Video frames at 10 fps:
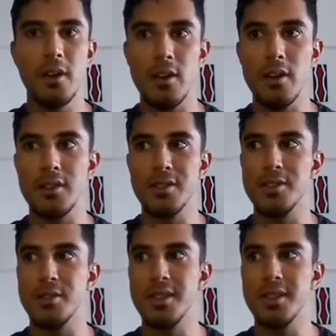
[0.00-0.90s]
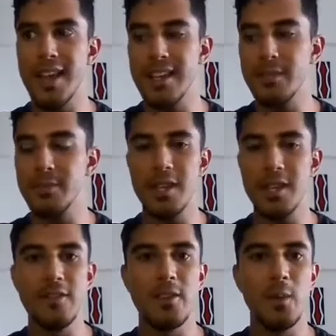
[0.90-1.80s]
girls who liked me
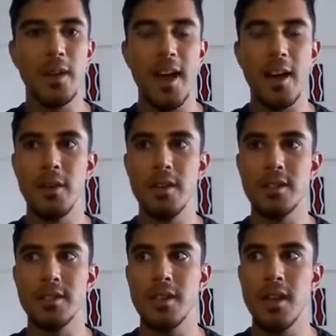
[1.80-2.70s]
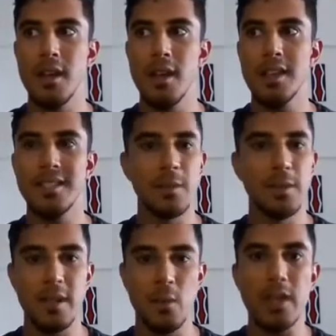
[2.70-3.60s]
even when I was
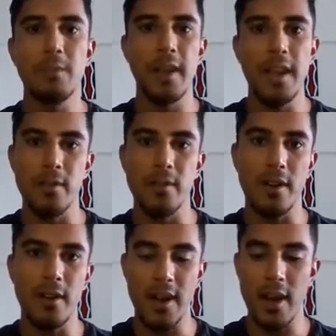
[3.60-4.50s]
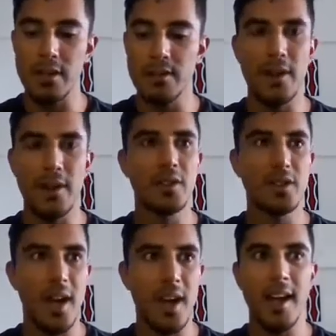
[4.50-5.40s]
exhibiting weak behavior, right? I was very
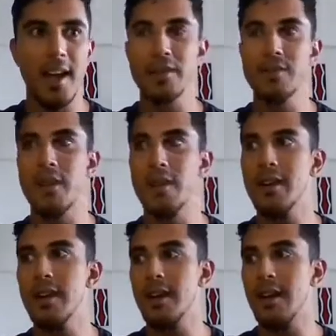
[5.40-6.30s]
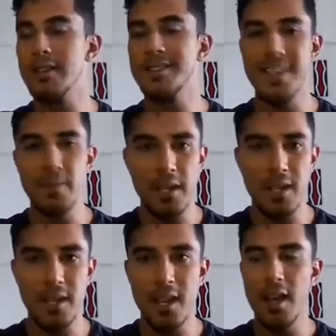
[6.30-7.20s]
shy. I was very
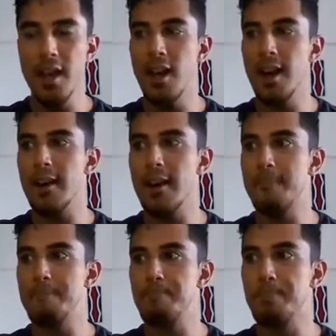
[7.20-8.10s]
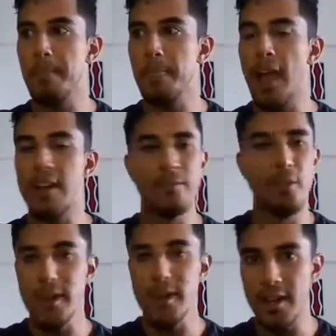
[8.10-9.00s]
timid. I
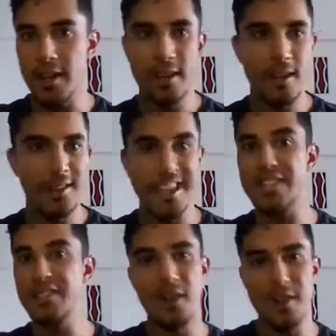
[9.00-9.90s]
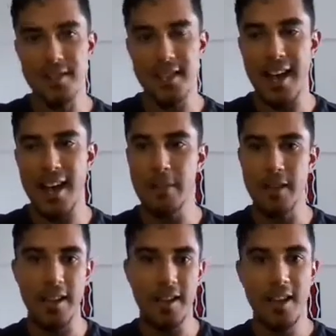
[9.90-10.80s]
avoided tension all the time.
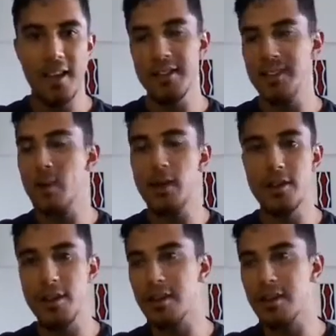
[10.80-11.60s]
But like this one